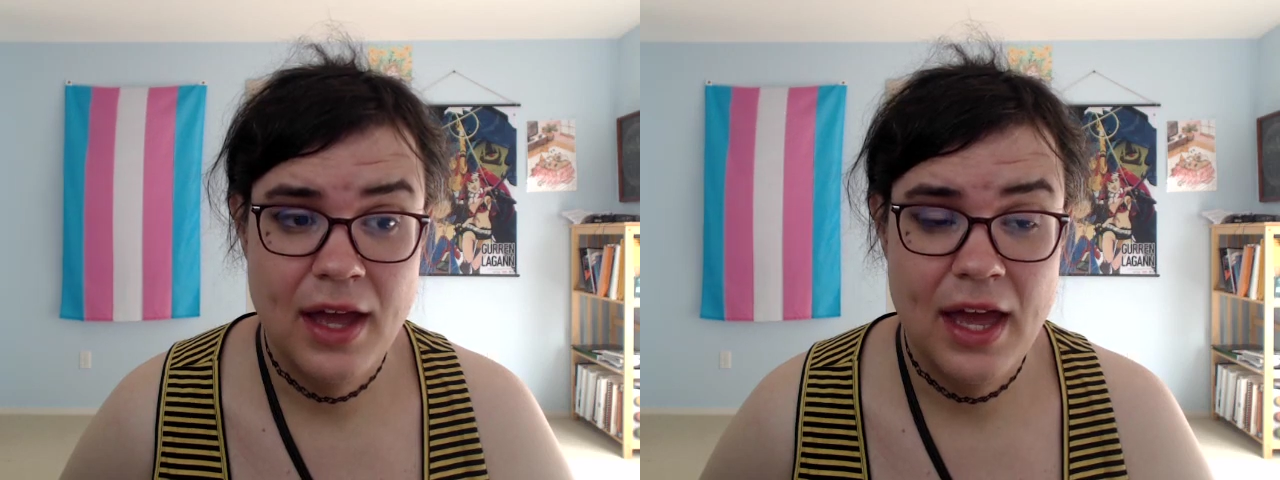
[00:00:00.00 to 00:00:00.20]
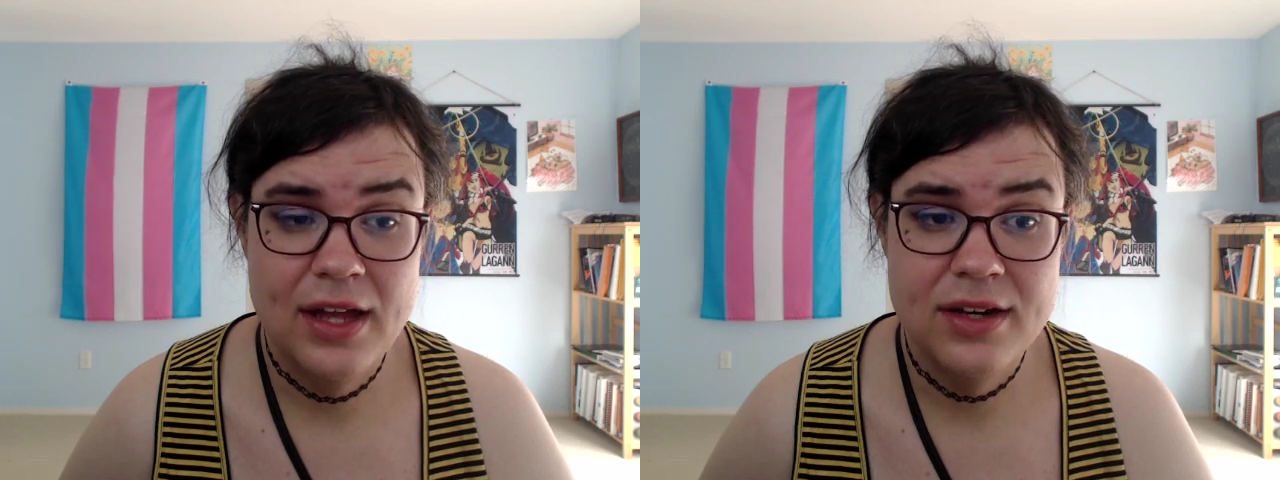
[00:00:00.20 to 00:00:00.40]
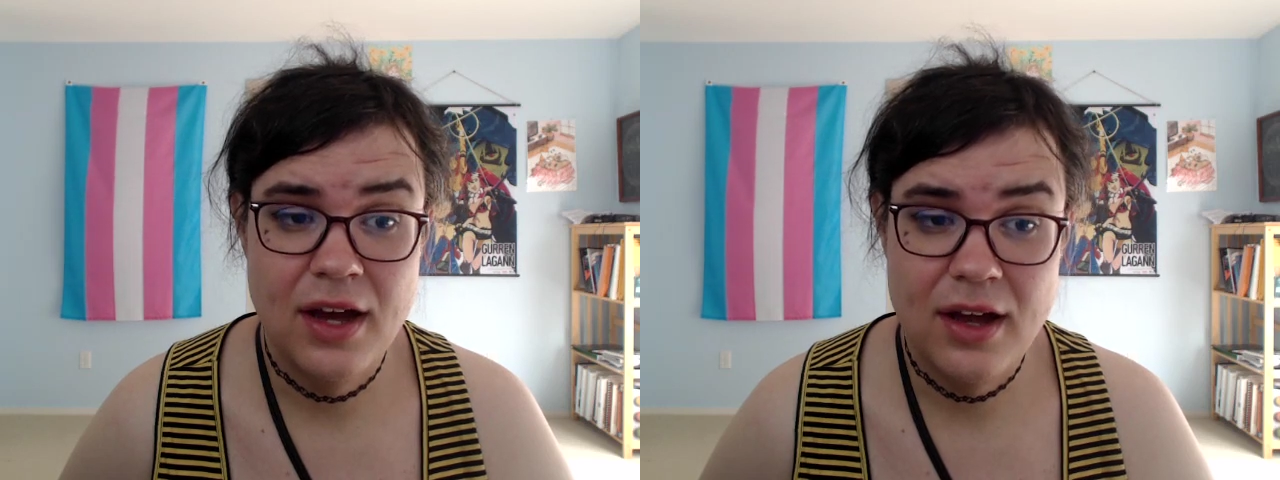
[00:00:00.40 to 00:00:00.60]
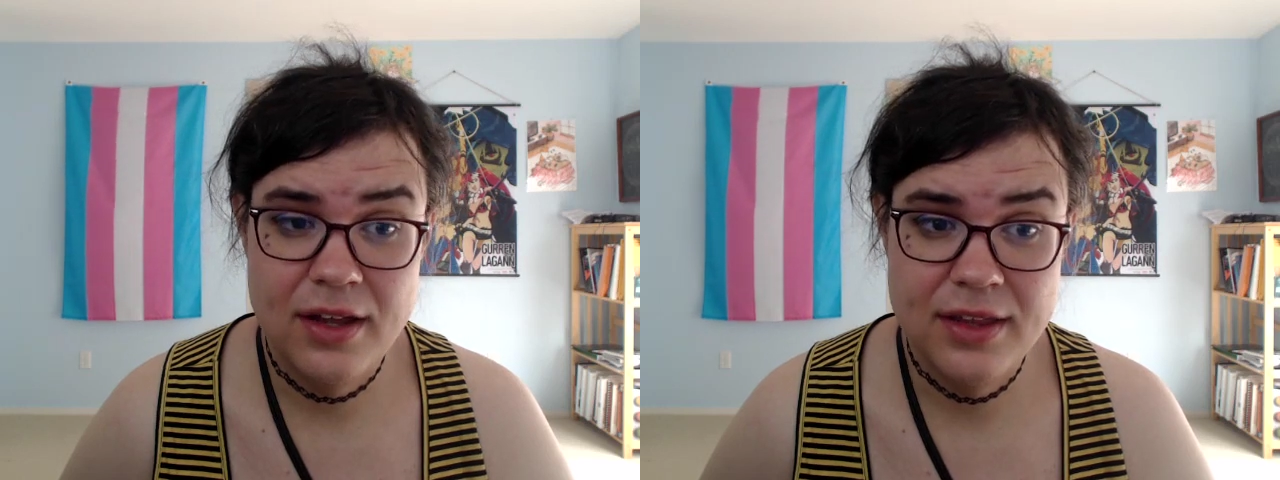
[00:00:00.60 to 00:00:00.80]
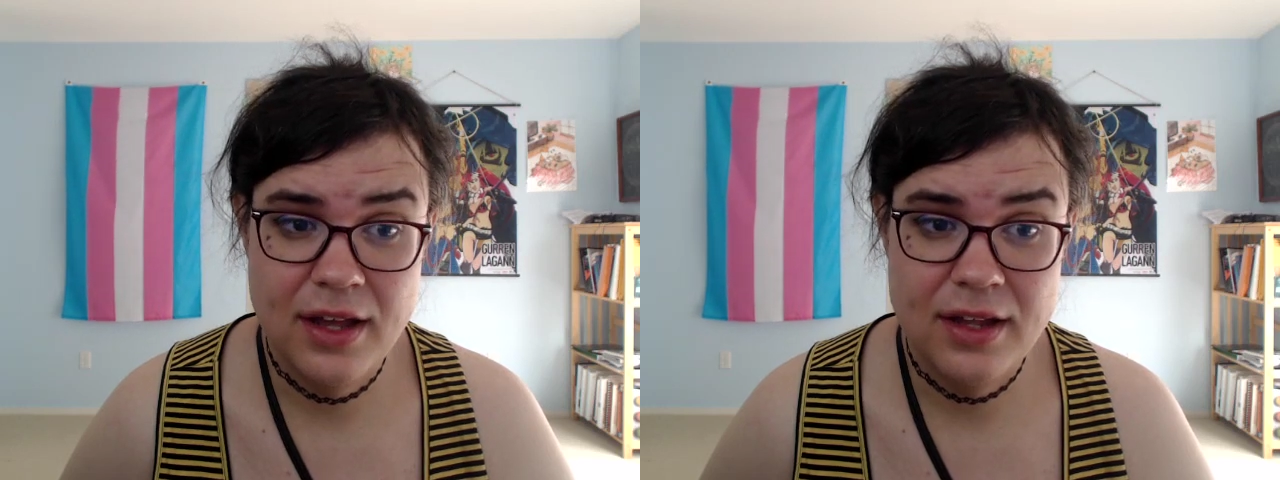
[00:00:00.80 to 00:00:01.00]
and all
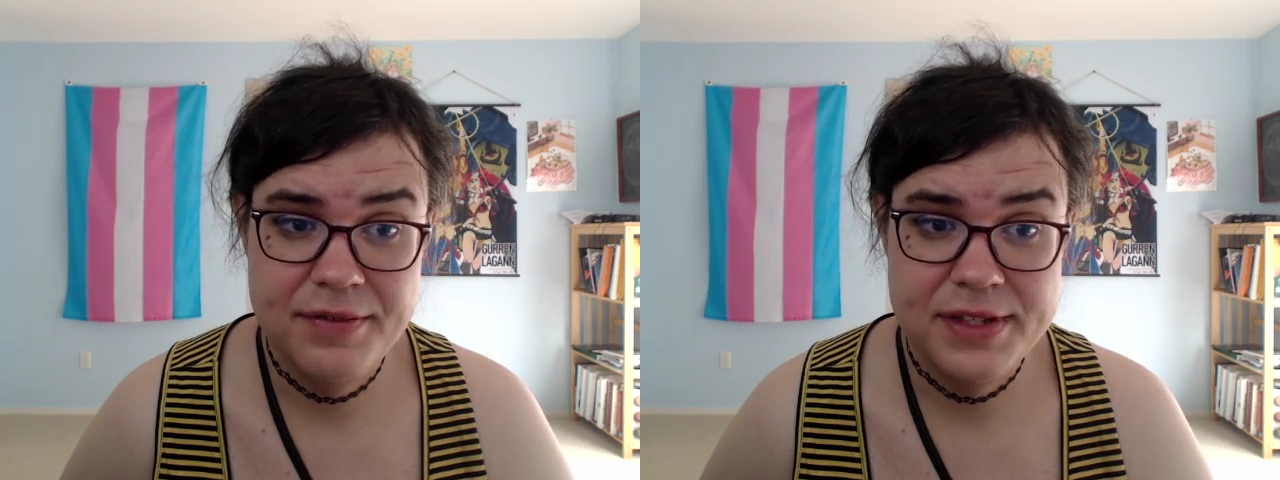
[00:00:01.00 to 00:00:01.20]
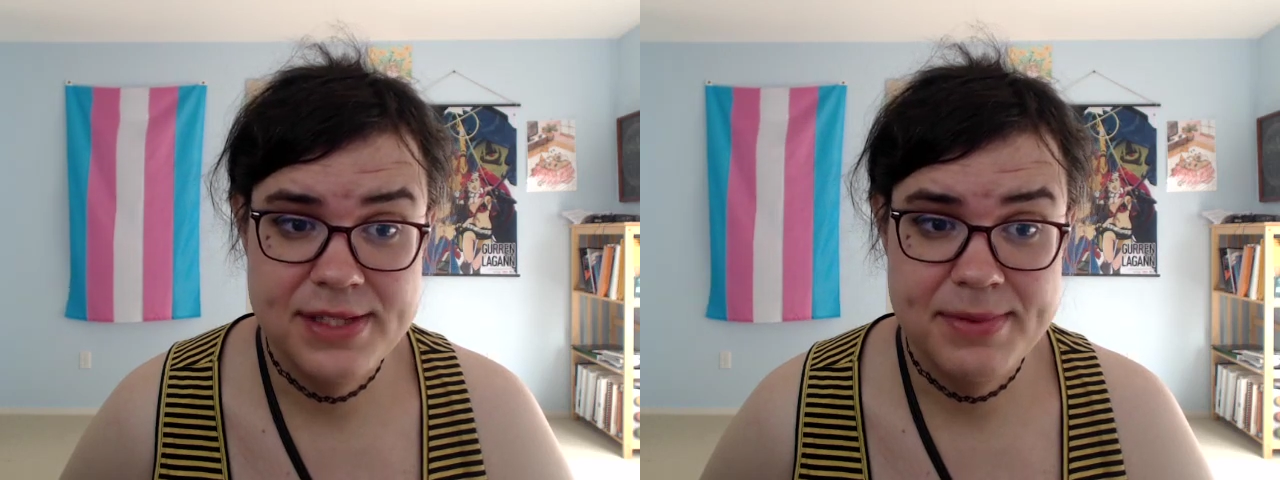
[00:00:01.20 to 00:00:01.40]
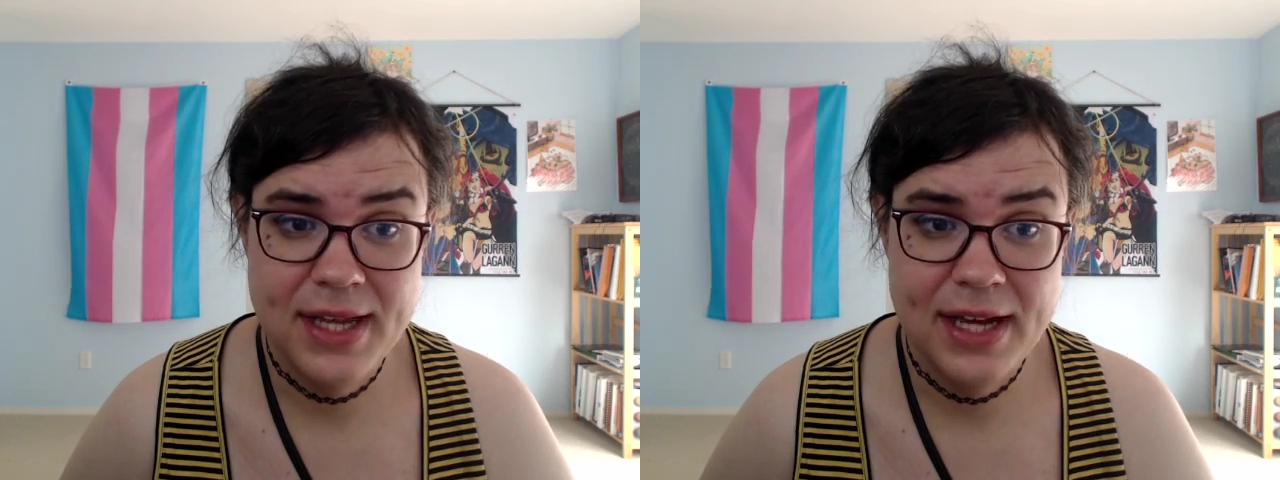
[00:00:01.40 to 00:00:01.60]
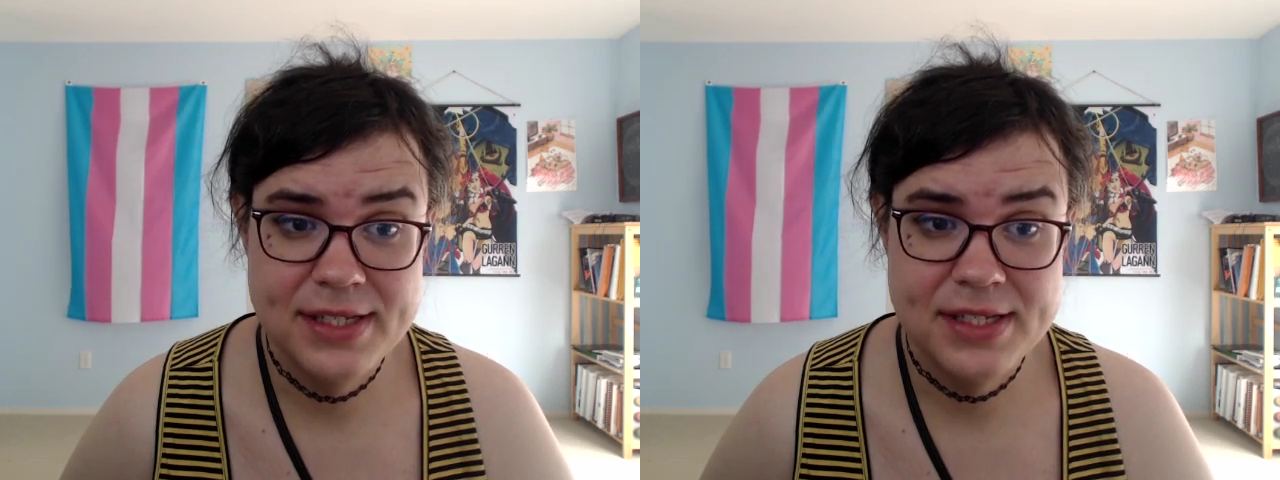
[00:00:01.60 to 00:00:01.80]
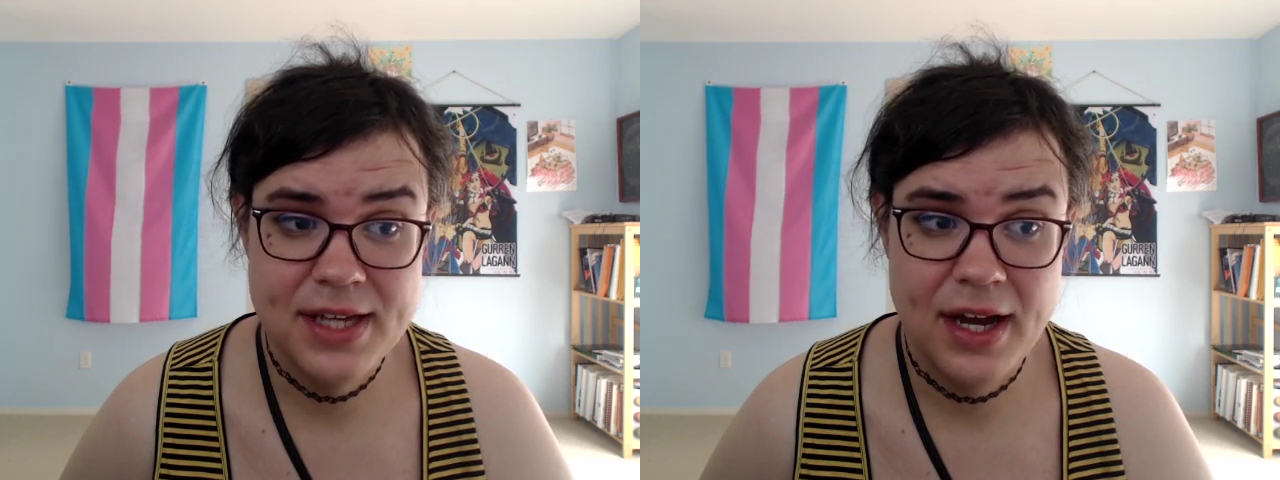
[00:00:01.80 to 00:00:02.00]
the elephants began
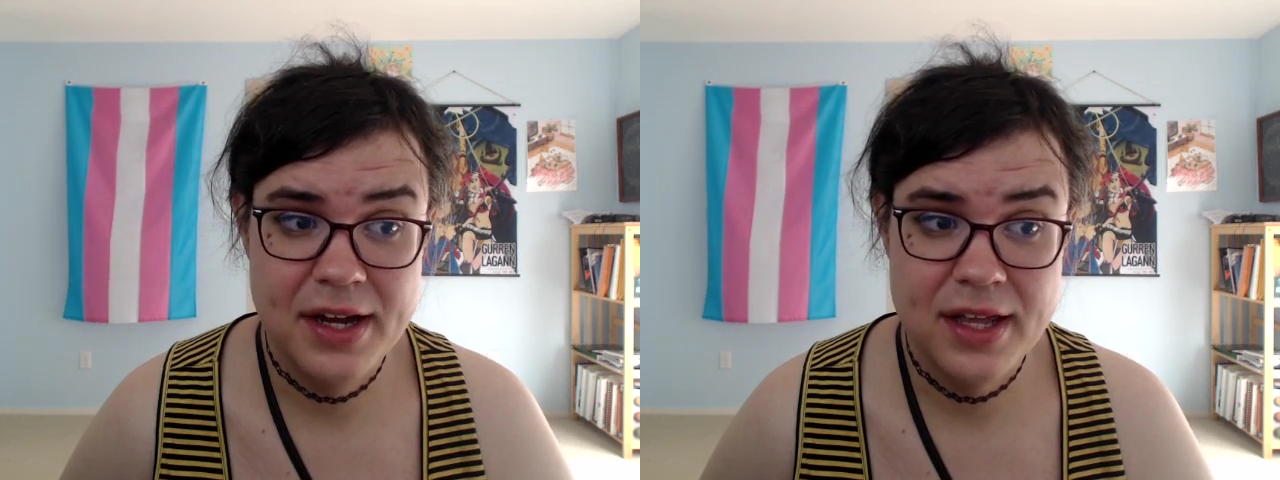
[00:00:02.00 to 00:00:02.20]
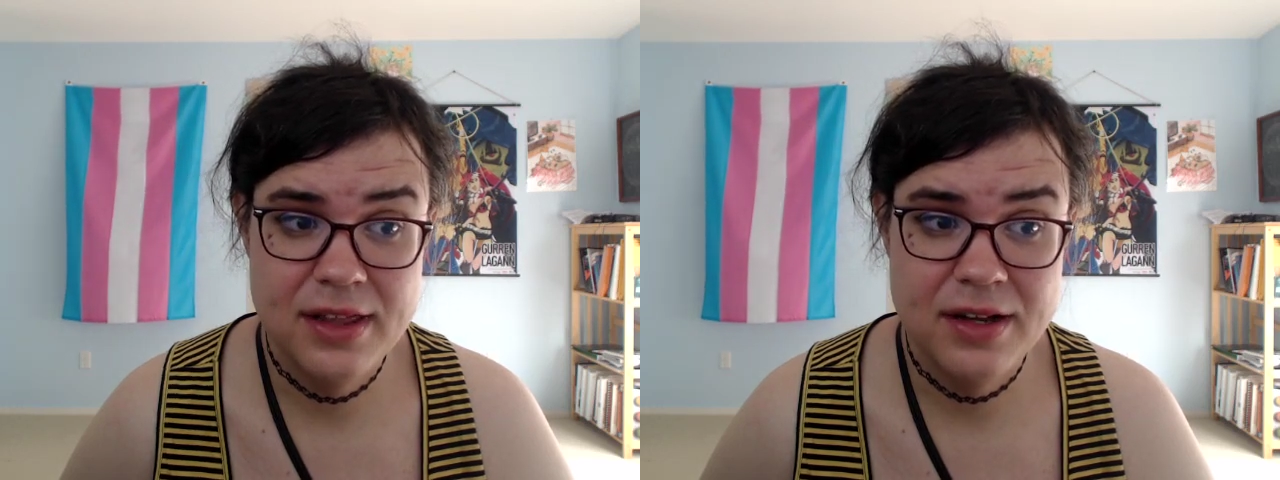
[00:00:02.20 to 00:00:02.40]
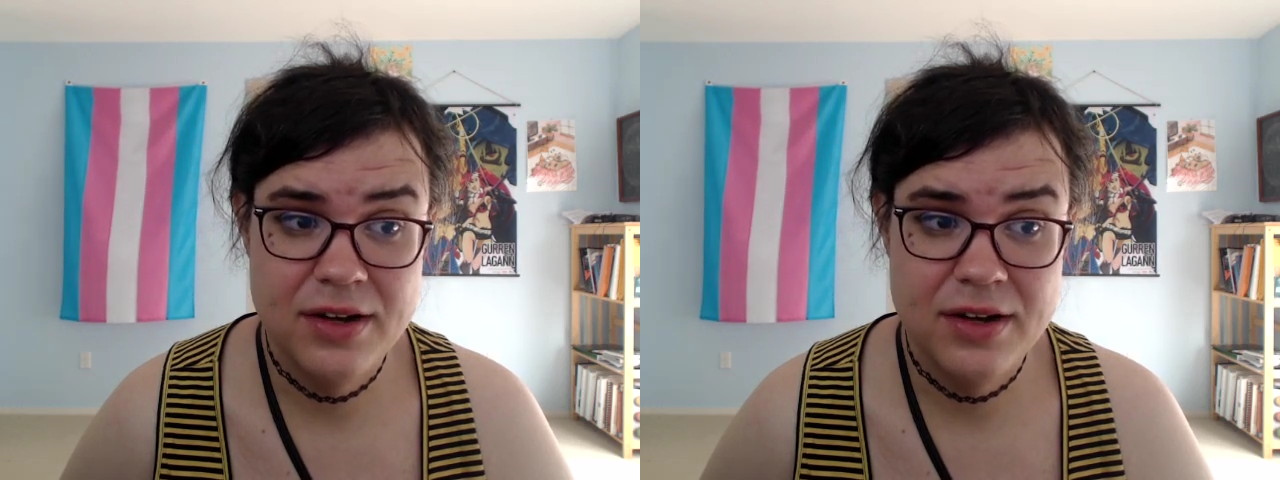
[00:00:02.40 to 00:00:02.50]
to talk in their